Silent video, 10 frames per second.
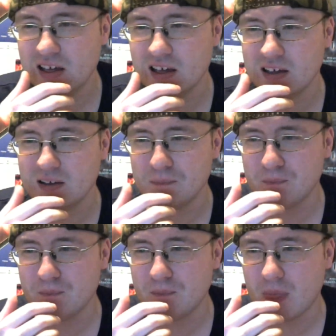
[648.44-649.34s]
uh,
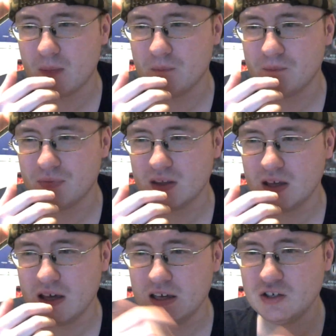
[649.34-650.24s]

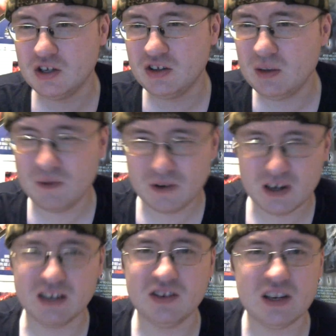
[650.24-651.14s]
she seems
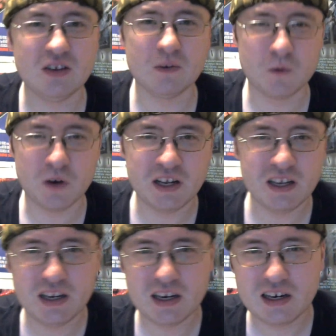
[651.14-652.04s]
fucking
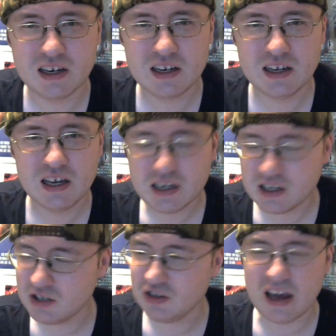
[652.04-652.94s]
schizophrenic
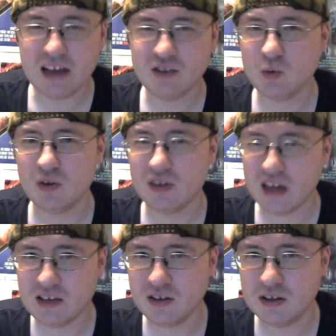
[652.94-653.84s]
because she's acting real
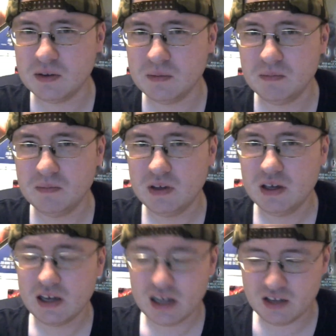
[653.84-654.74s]
nice to him,
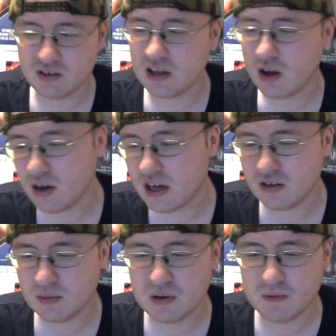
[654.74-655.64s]
and he's like, "Oh yeah,
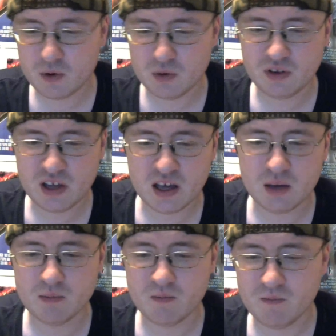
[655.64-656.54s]
this is my first
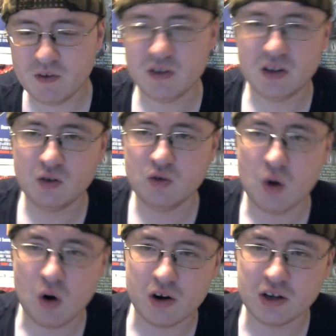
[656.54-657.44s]
time visiting New
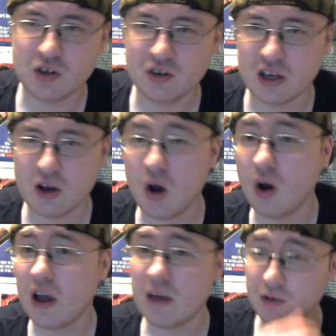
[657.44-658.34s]
York," and she's like,
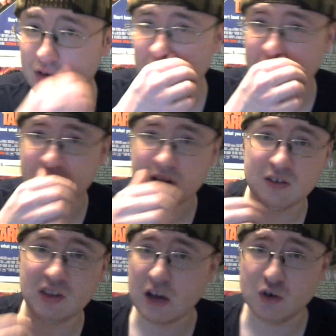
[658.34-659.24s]
"Oh, have you seen the
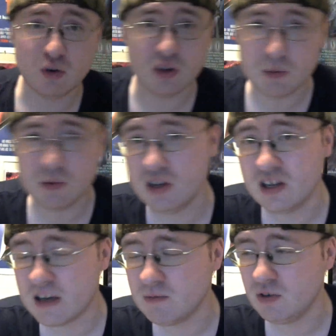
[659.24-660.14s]
Statue of Liberty?
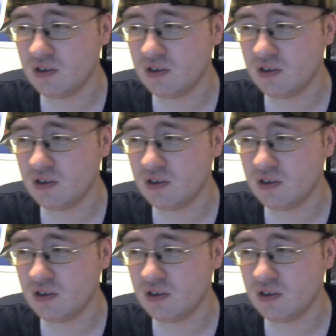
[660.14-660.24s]
And have you